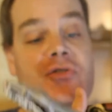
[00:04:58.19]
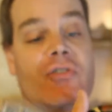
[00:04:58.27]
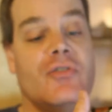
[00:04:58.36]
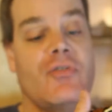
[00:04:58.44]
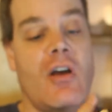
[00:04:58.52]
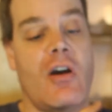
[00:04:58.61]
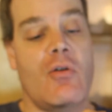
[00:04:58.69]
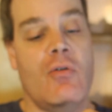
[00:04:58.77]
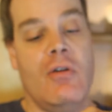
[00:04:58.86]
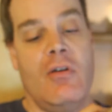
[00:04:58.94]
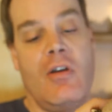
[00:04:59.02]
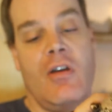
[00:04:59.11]
She's now
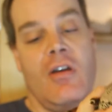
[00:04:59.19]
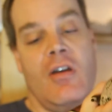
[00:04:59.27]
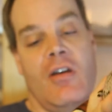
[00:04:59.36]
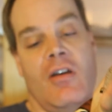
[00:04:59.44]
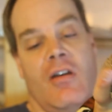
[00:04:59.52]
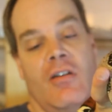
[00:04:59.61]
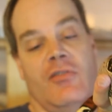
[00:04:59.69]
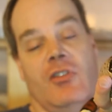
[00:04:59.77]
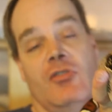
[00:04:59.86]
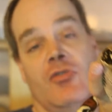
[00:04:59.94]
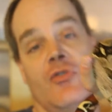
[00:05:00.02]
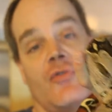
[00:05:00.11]

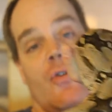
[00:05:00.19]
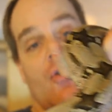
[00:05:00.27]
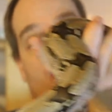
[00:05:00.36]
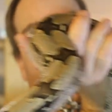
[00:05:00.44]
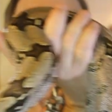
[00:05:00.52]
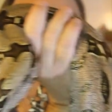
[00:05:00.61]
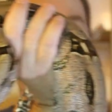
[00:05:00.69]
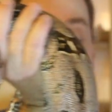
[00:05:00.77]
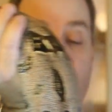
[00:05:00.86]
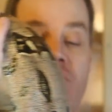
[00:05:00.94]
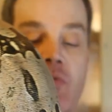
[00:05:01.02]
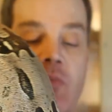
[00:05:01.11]
6 years old, and
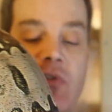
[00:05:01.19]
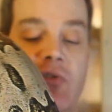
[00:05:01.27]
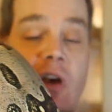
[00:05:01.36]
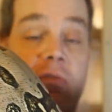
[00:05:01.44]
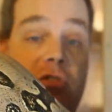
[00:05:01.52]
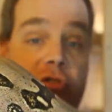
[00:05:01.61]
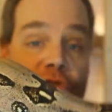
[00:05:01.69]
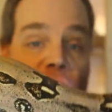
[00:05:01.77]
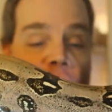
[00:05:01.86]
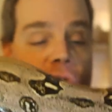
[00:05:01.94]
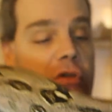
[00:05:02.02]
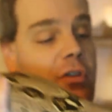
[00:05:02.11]
so she'll be 7 years
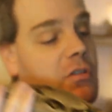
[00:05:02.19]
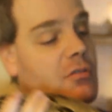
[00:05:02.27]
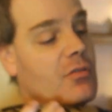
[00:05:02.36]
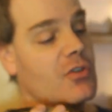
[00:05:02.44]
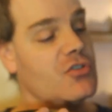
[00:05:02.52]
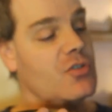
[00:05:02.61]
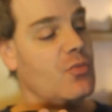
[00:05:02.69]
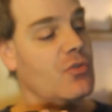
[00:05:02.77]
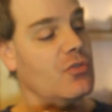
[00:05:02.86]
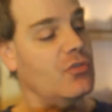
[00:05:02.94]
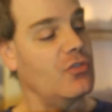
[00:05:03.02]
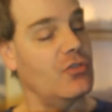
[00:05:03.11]
old when she
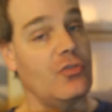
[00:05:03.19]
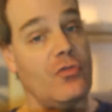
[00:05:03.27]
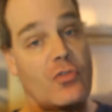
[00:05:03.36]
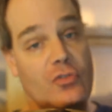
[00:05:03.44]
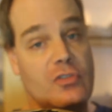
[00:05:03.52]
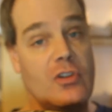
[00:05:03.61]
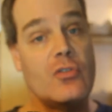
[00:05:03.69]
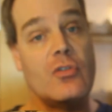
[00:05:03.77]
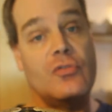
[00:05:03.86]
produces her first litter,